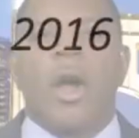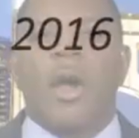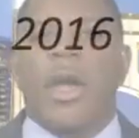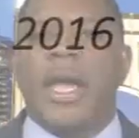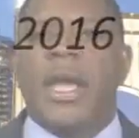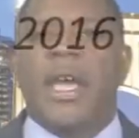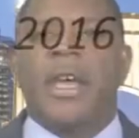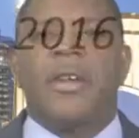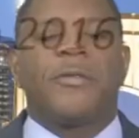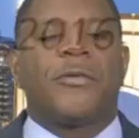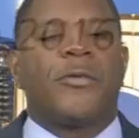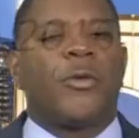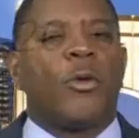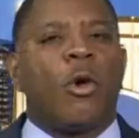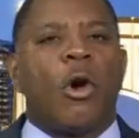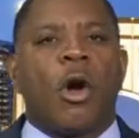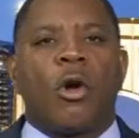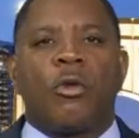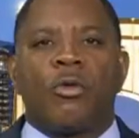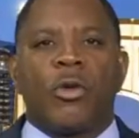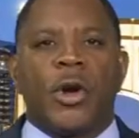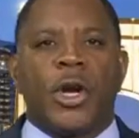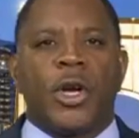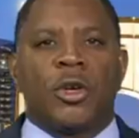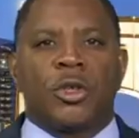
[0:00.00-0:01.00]
are in for
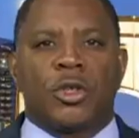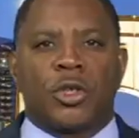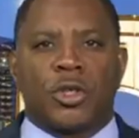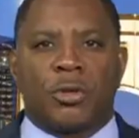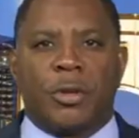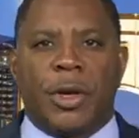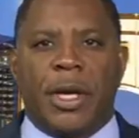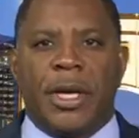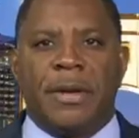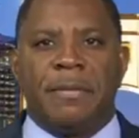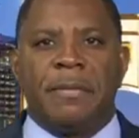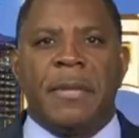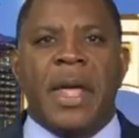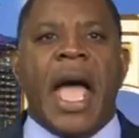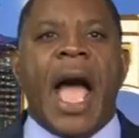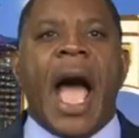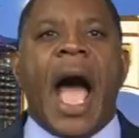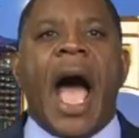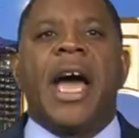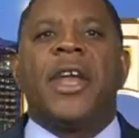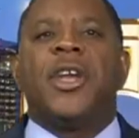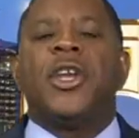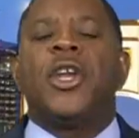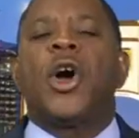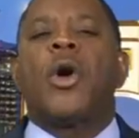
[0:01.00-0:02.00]
a real treat.
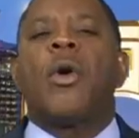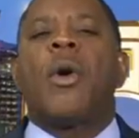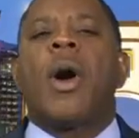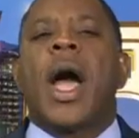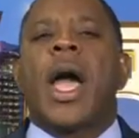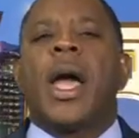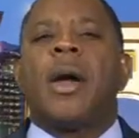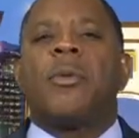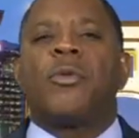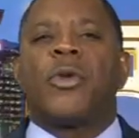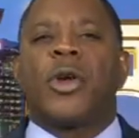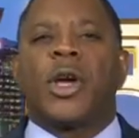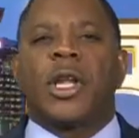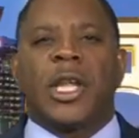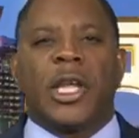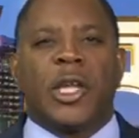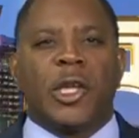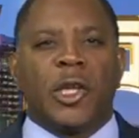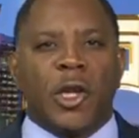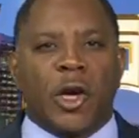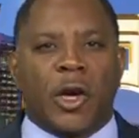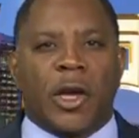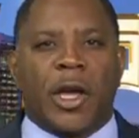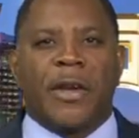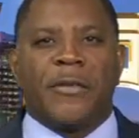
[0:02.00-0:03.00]
I know I am really
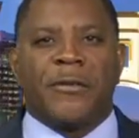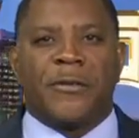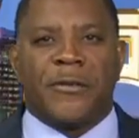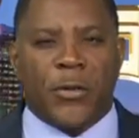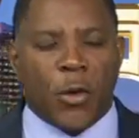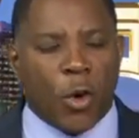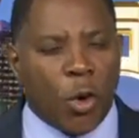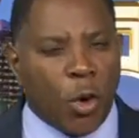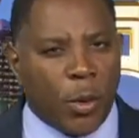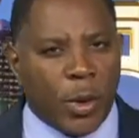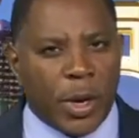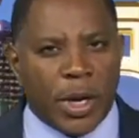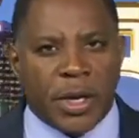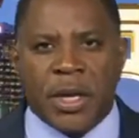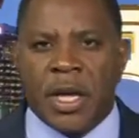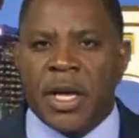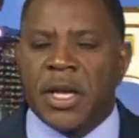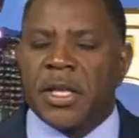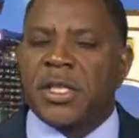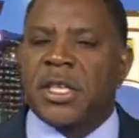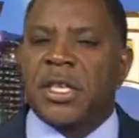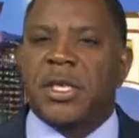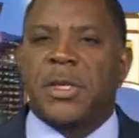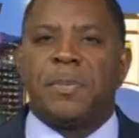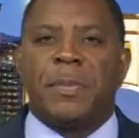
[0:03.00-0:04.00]
looking
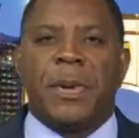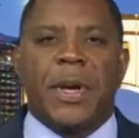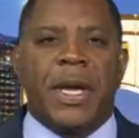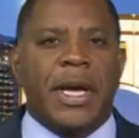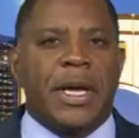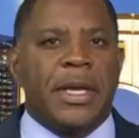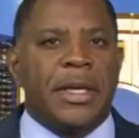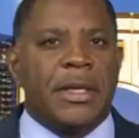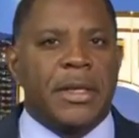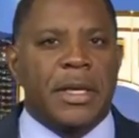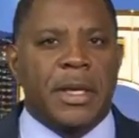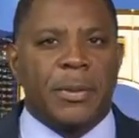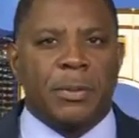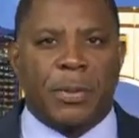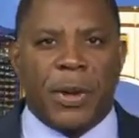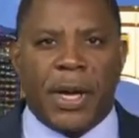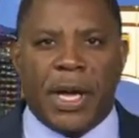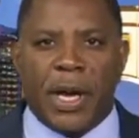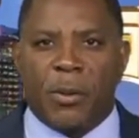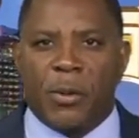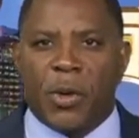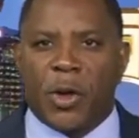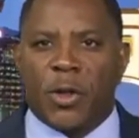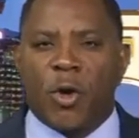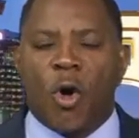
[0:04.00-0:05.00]
forward to
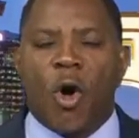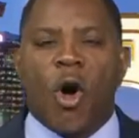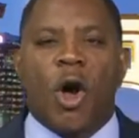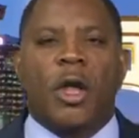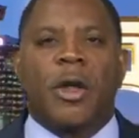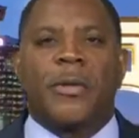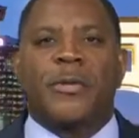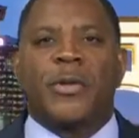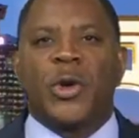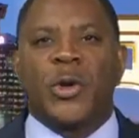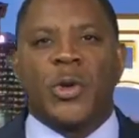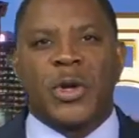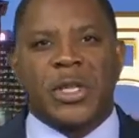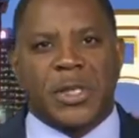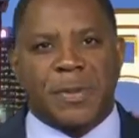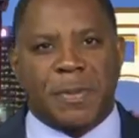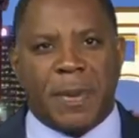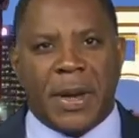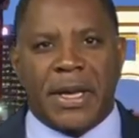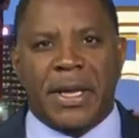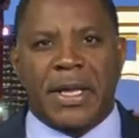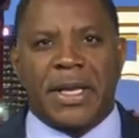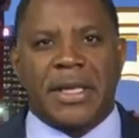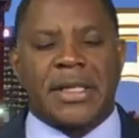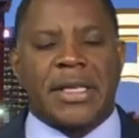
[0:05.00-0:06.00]
being with all of you and
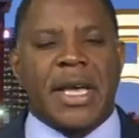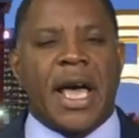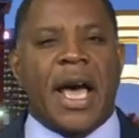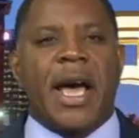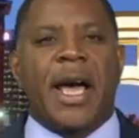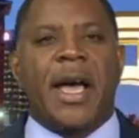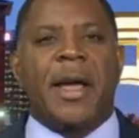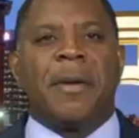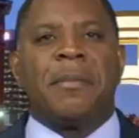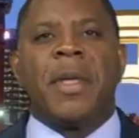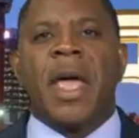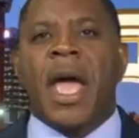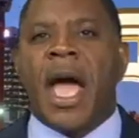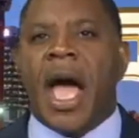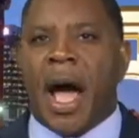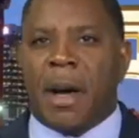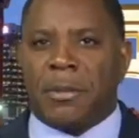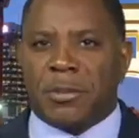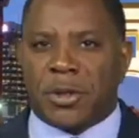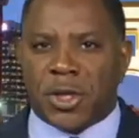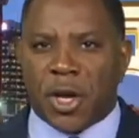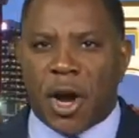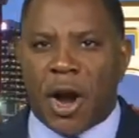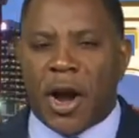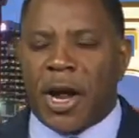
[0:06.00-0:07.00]
spending time.
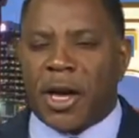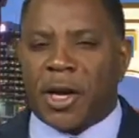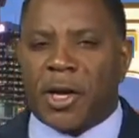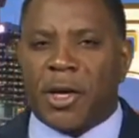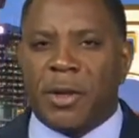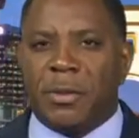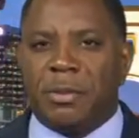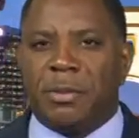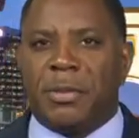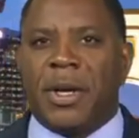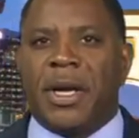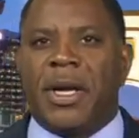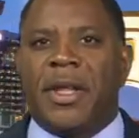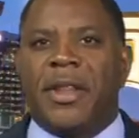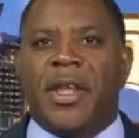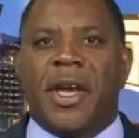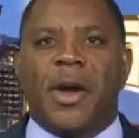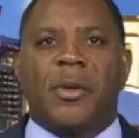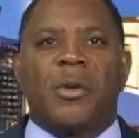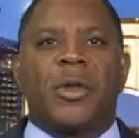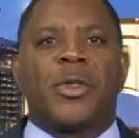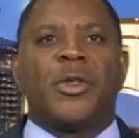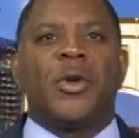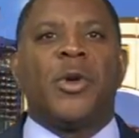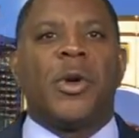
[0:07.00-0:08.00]
I'm sorry I couldn't be in
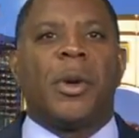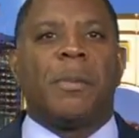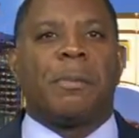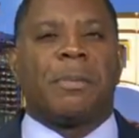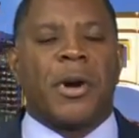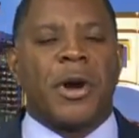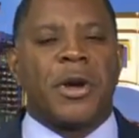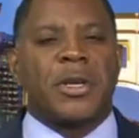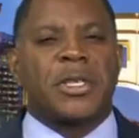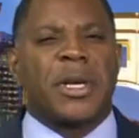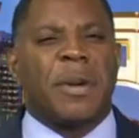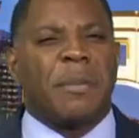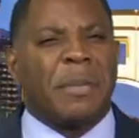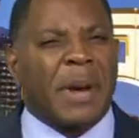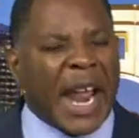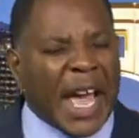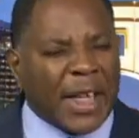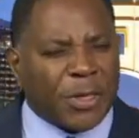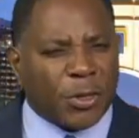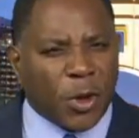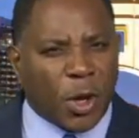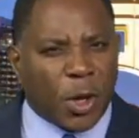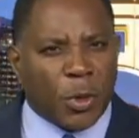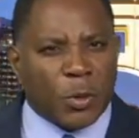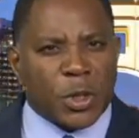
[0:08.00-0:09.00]
there with you in person, but
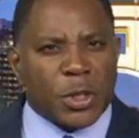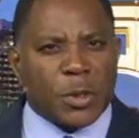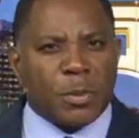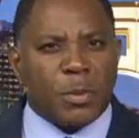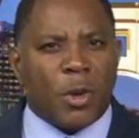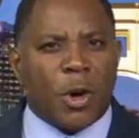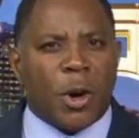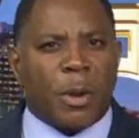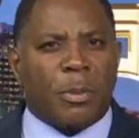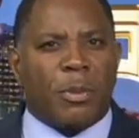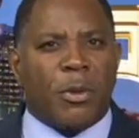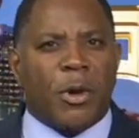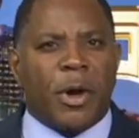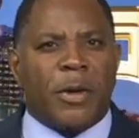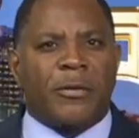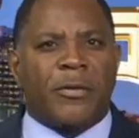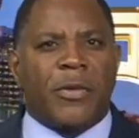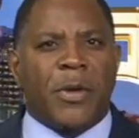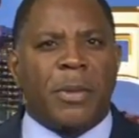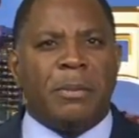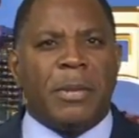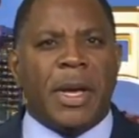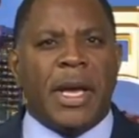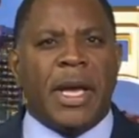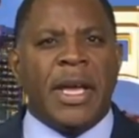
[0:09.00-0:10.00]
I thought it was more important
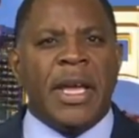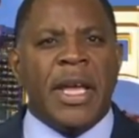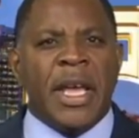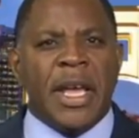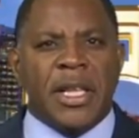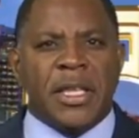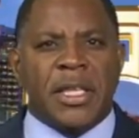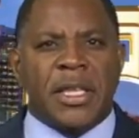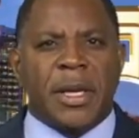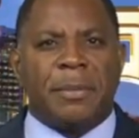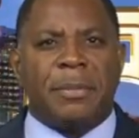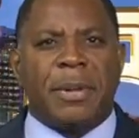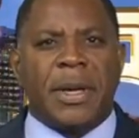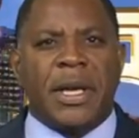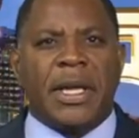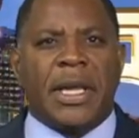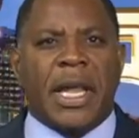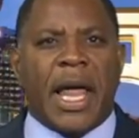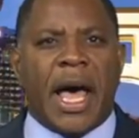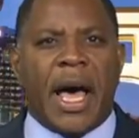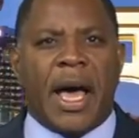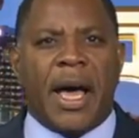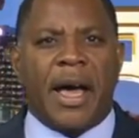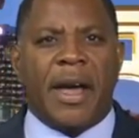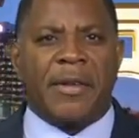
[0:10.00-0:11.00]
for me to be
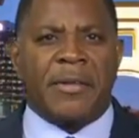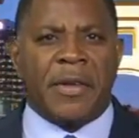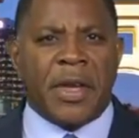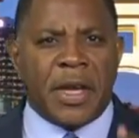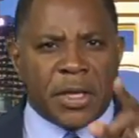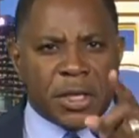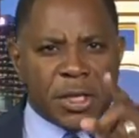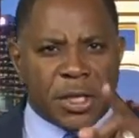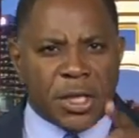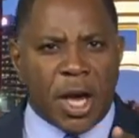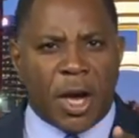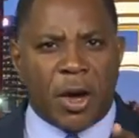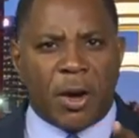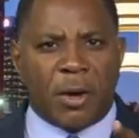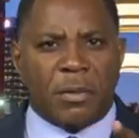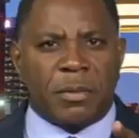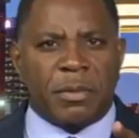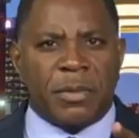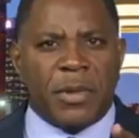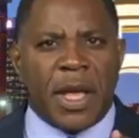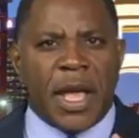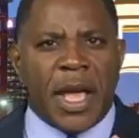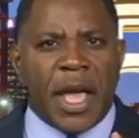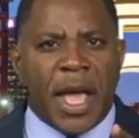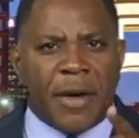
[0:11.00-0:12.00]
live. So
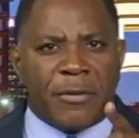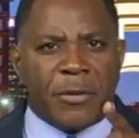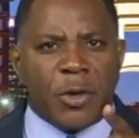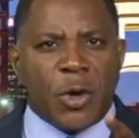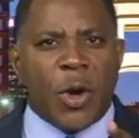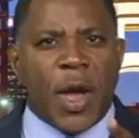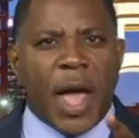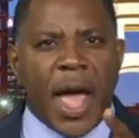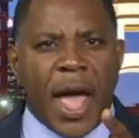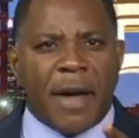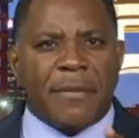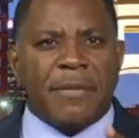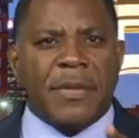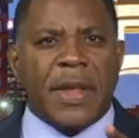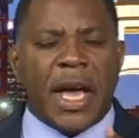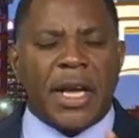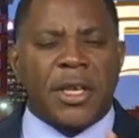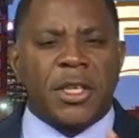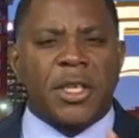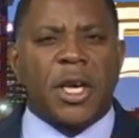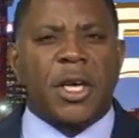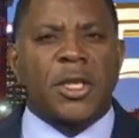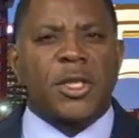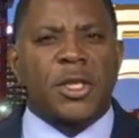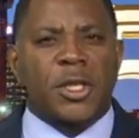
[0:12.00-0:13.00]
if you have
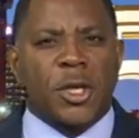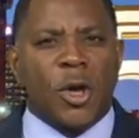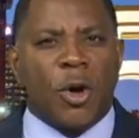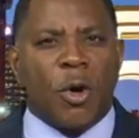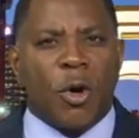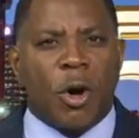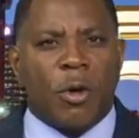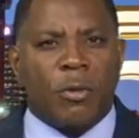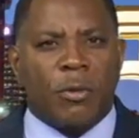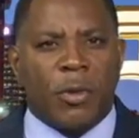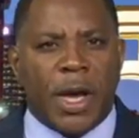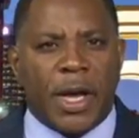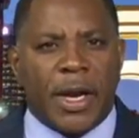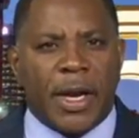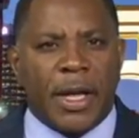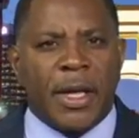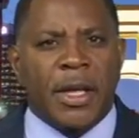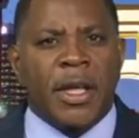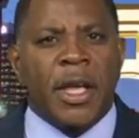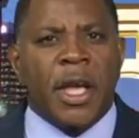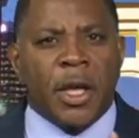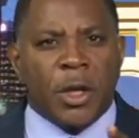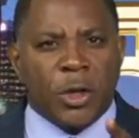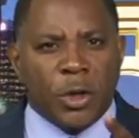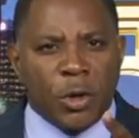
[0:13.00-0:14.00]
not done so
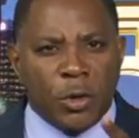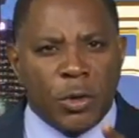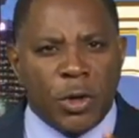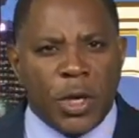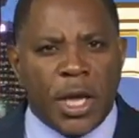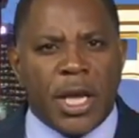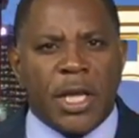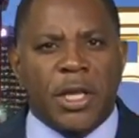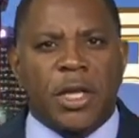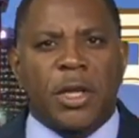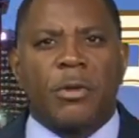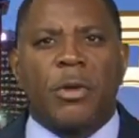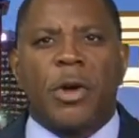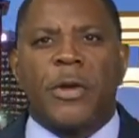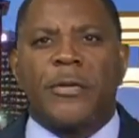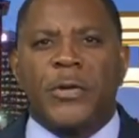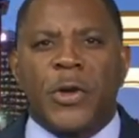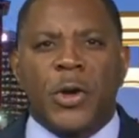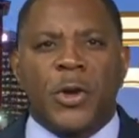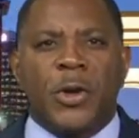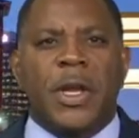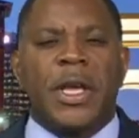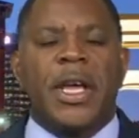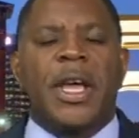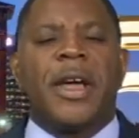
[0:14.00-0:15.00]
already, you need to
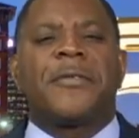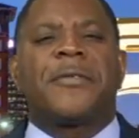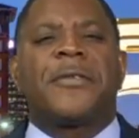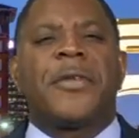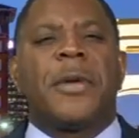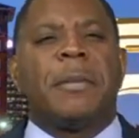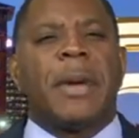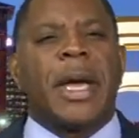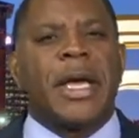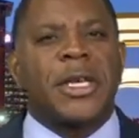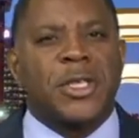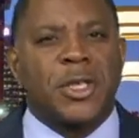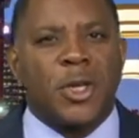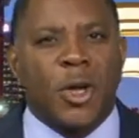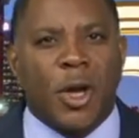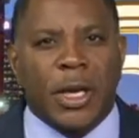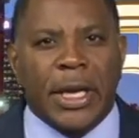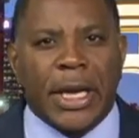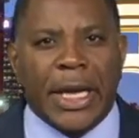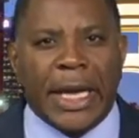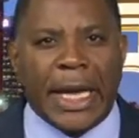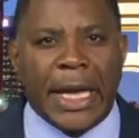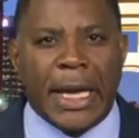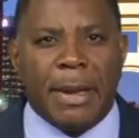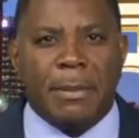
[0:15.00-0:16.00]
review the information on
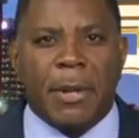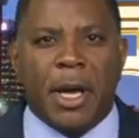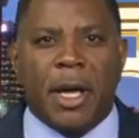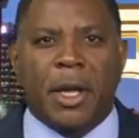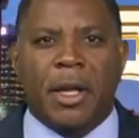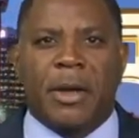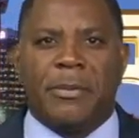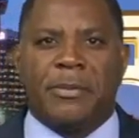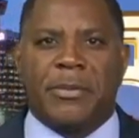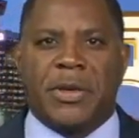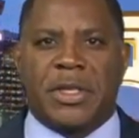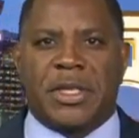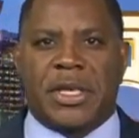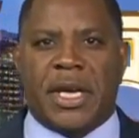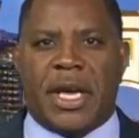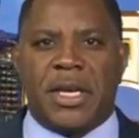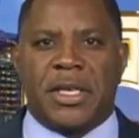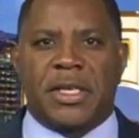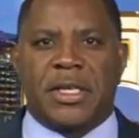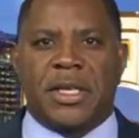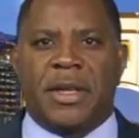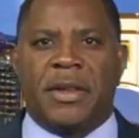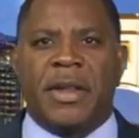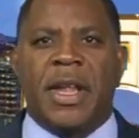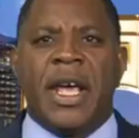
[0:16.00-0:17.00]
the email
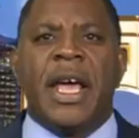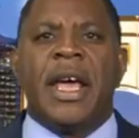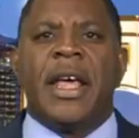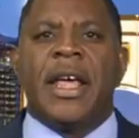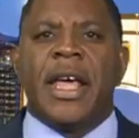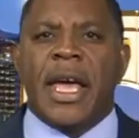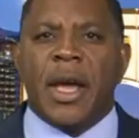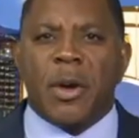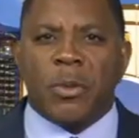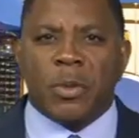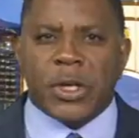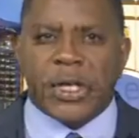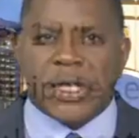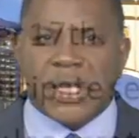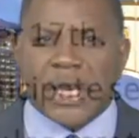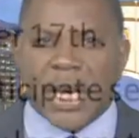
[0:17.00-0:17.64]
invitation. It was